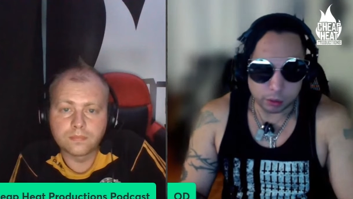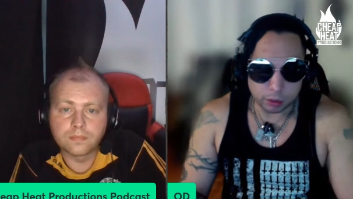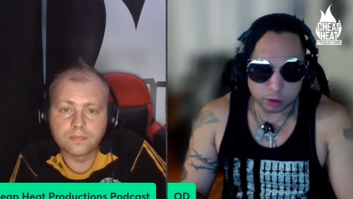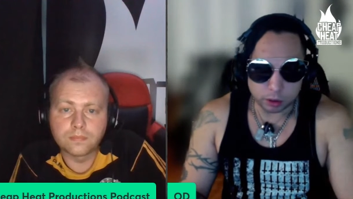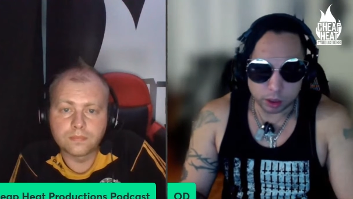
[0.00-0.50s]

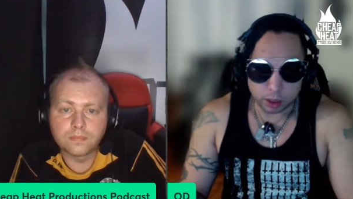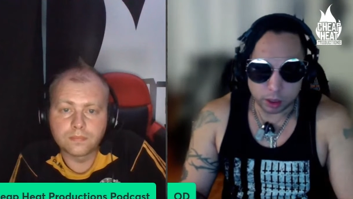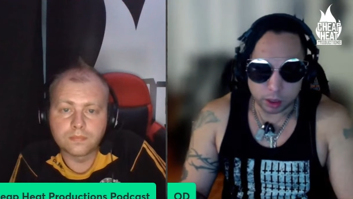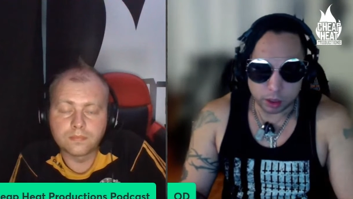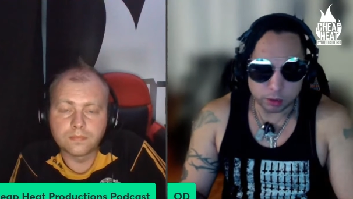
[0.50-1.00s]
Speaker 1: was uh,
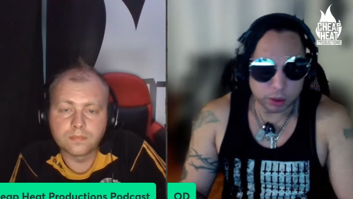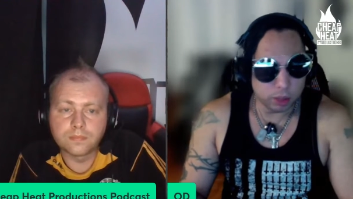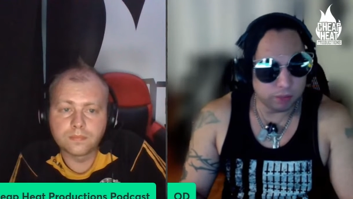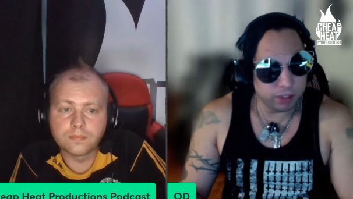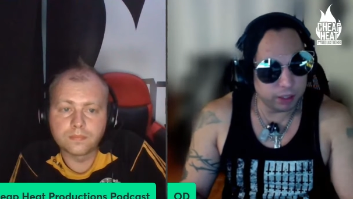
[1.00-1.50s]
it was a
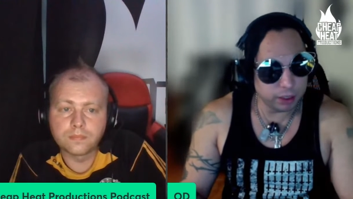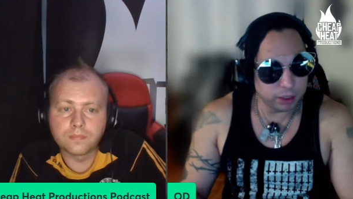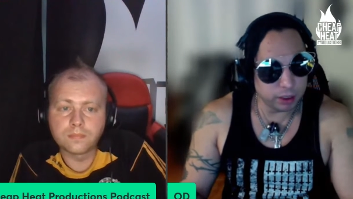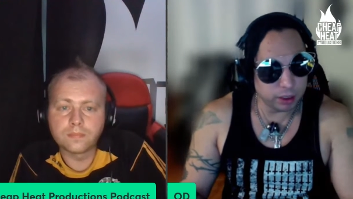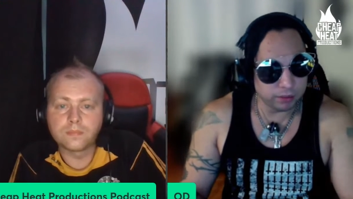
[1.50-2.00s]
good feeling
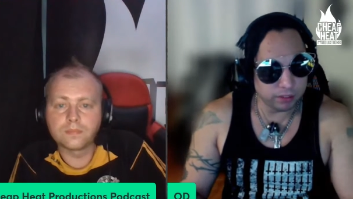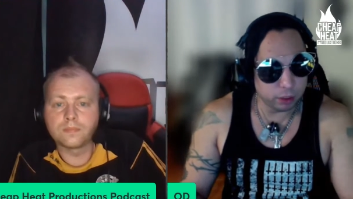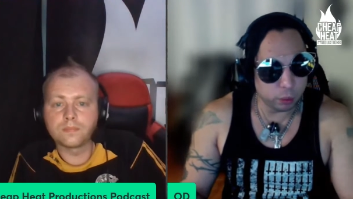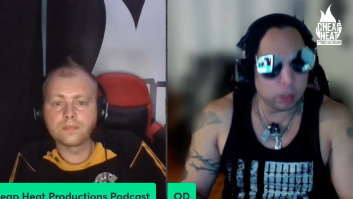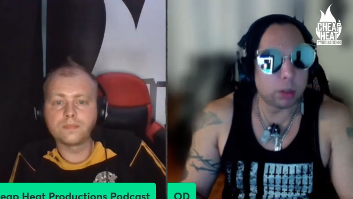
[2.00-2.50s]
just to feel
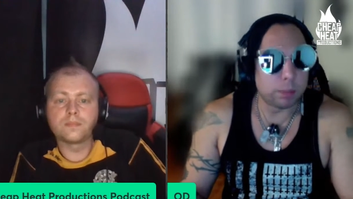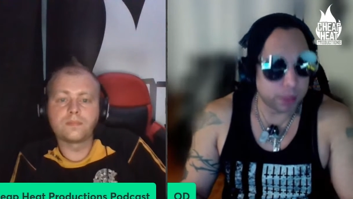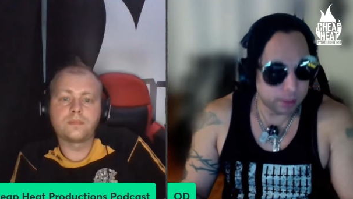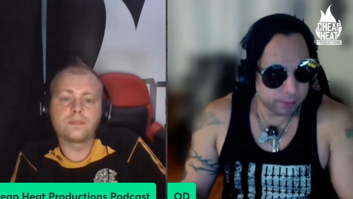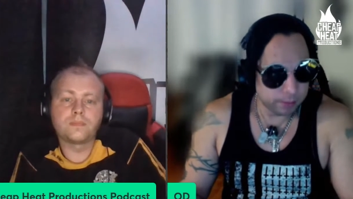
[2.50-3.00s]
welcome.
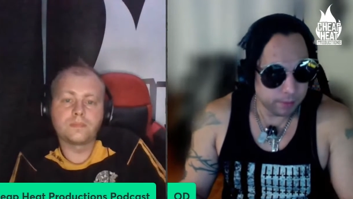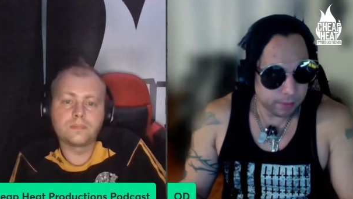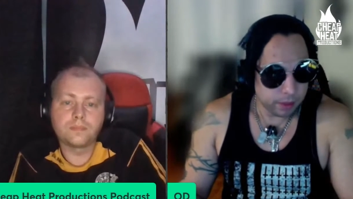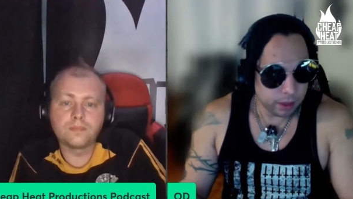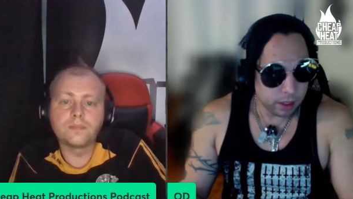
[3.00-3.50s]

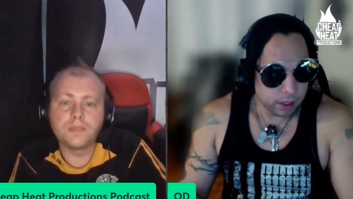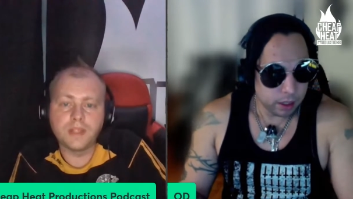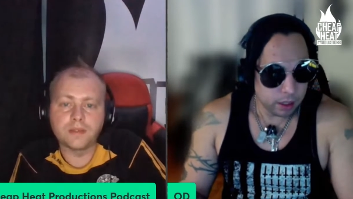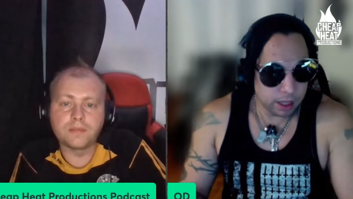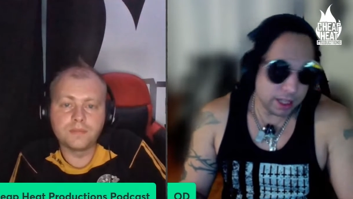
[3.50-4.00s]

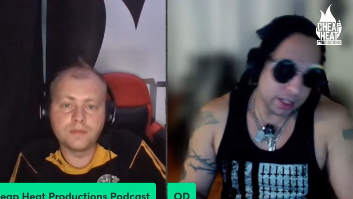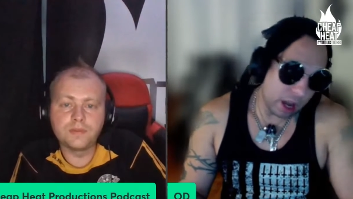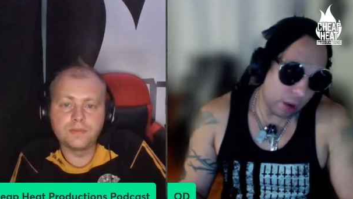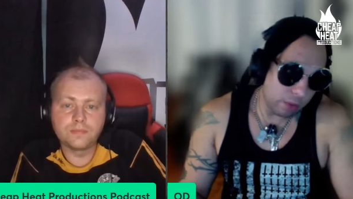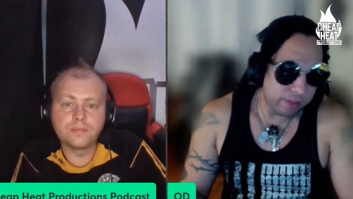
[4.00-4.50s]
Yeah. That's
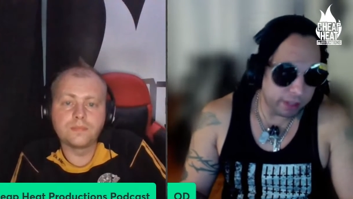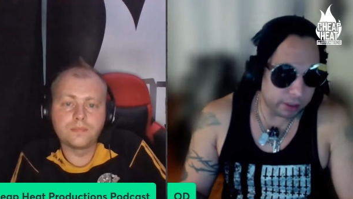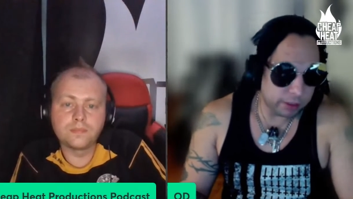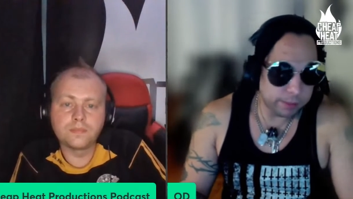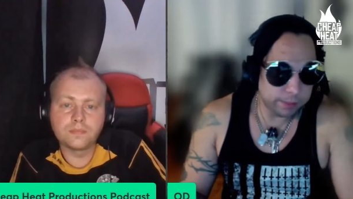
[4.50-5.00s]
how it felt.
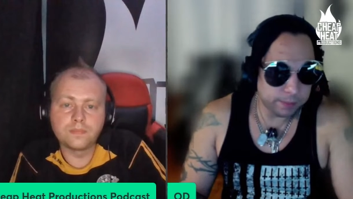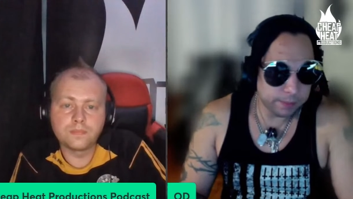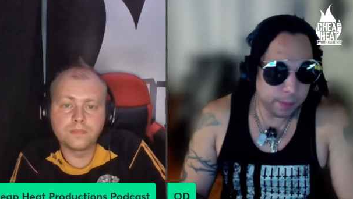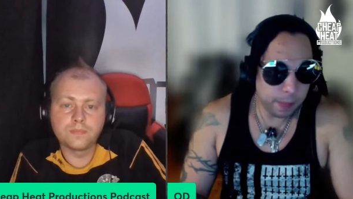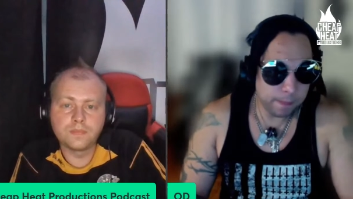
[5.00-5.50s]

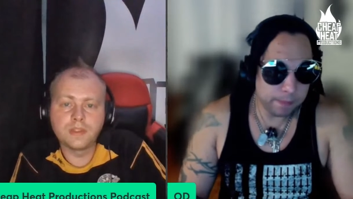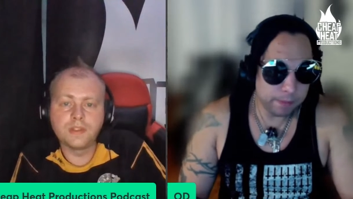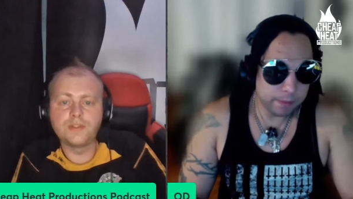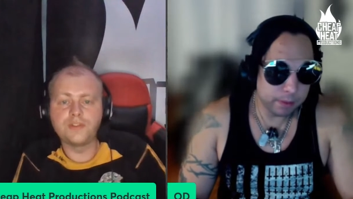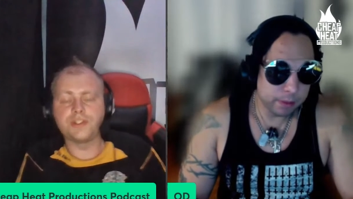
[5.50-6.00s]

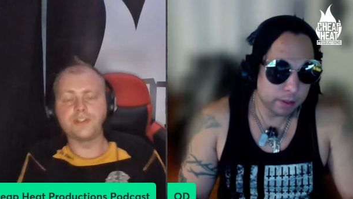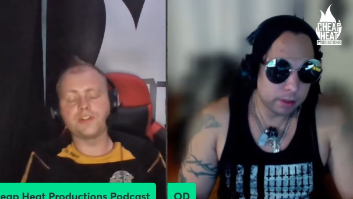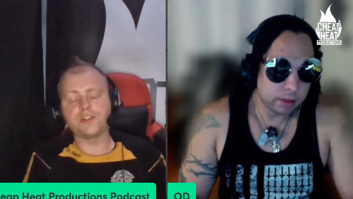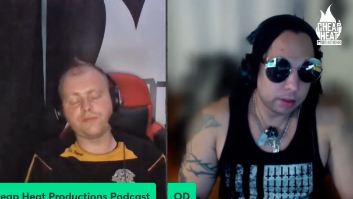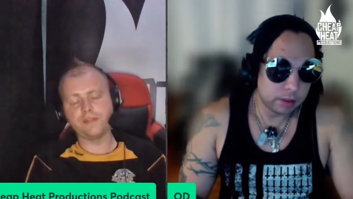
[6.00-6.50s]

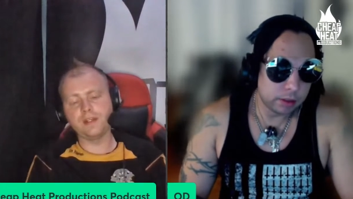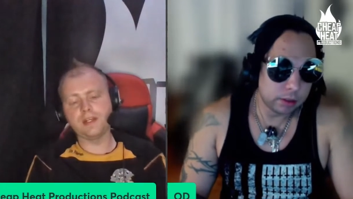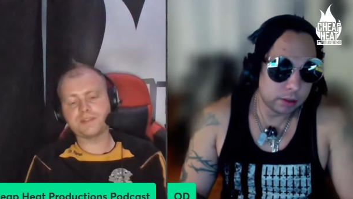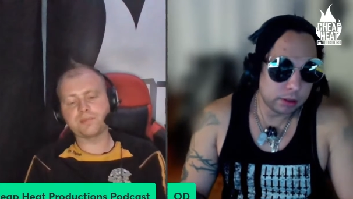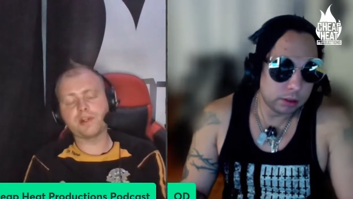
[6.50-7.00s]
Speaker 2: Did, did you
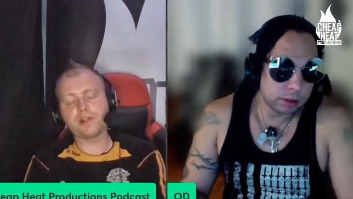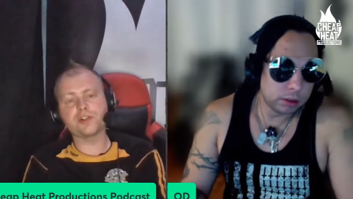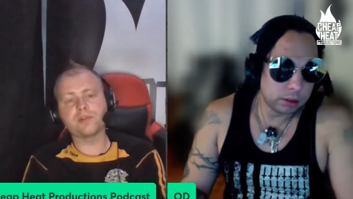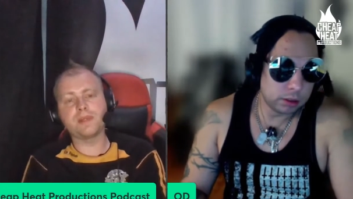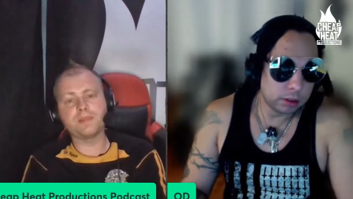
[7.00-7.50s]
feel less
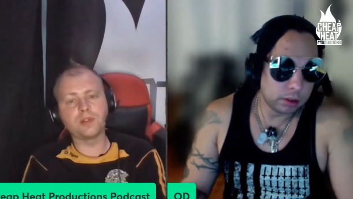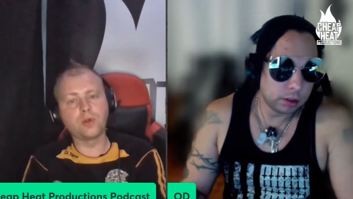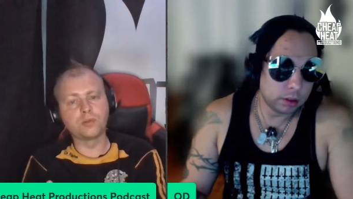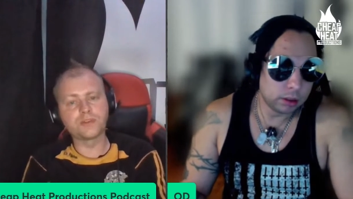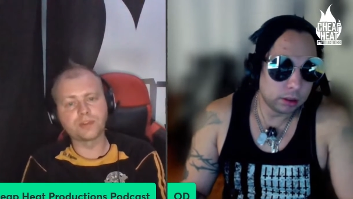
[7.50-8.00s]
pressure maybe
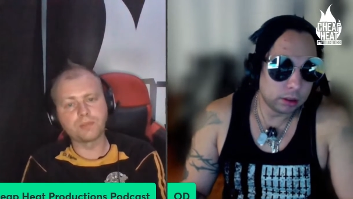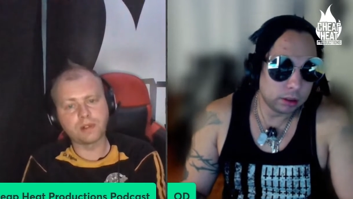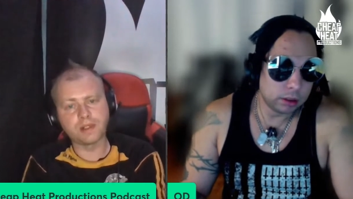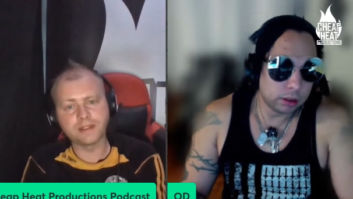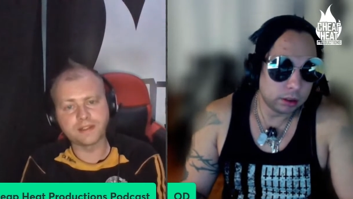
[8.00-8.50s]
going
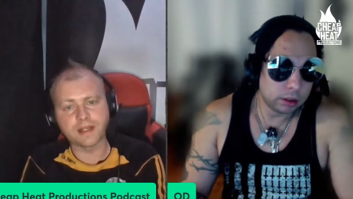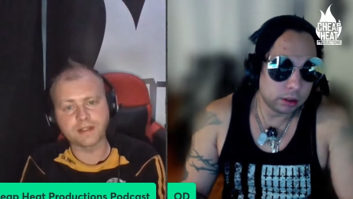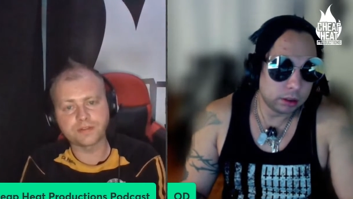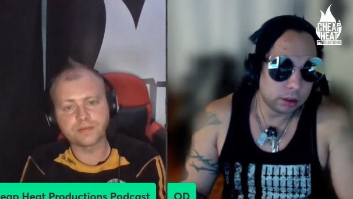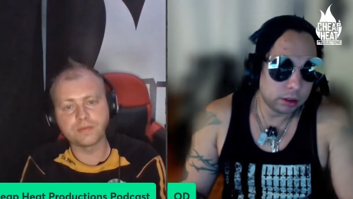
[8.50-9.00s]
somewhere like
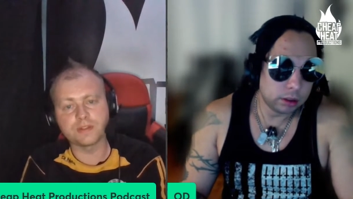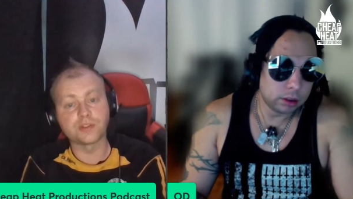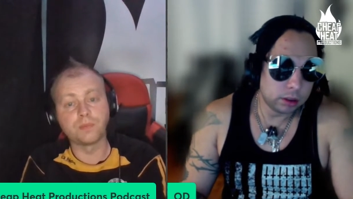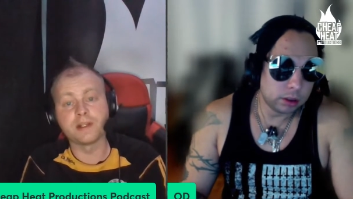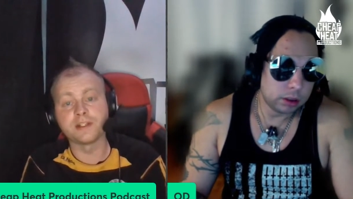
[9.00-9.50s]
that
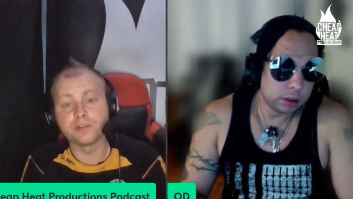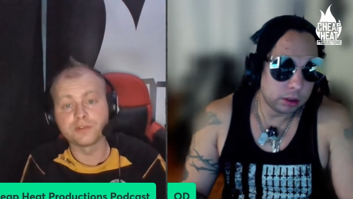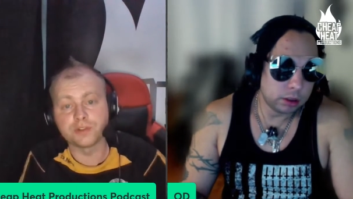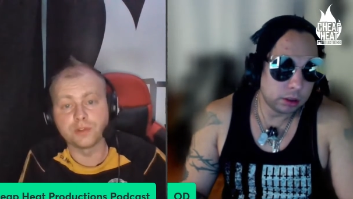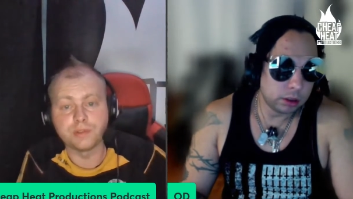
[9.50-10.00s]
and somewhere that
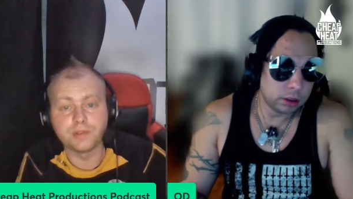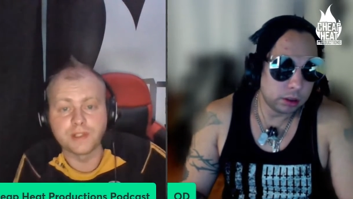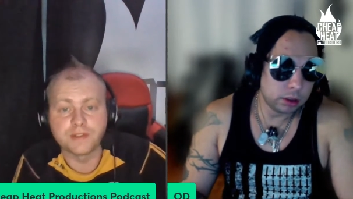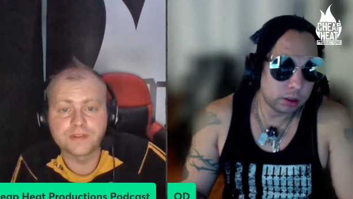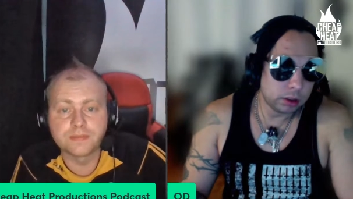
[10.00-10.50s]
doesn't know
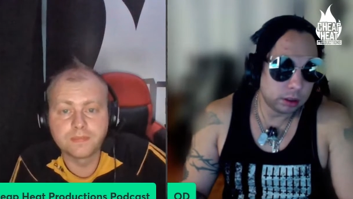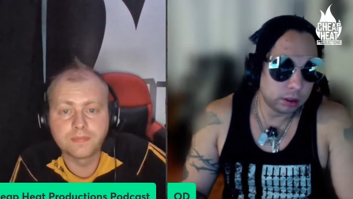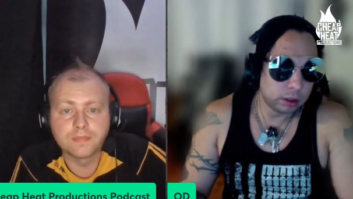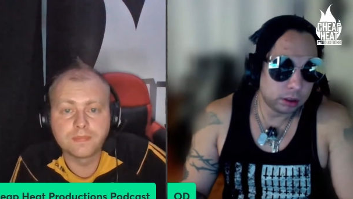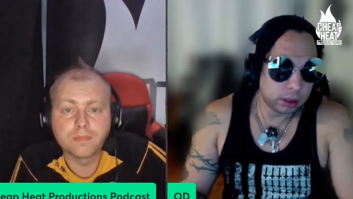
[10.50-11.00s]
you guys?
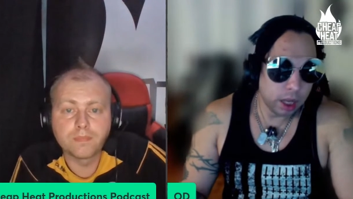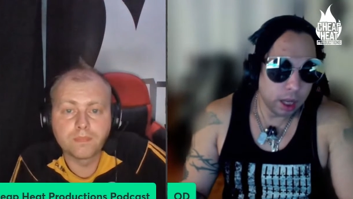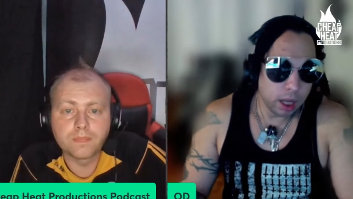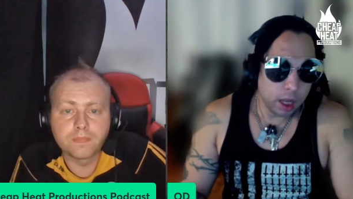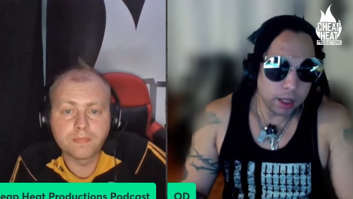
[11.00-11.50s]

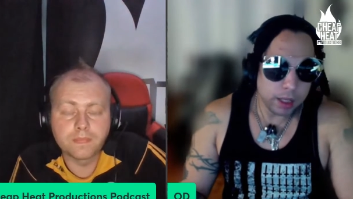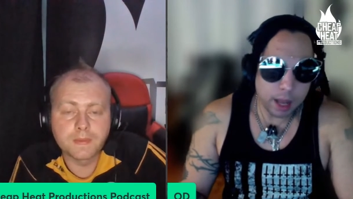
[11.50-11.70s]
Speaker 1: Yeah, I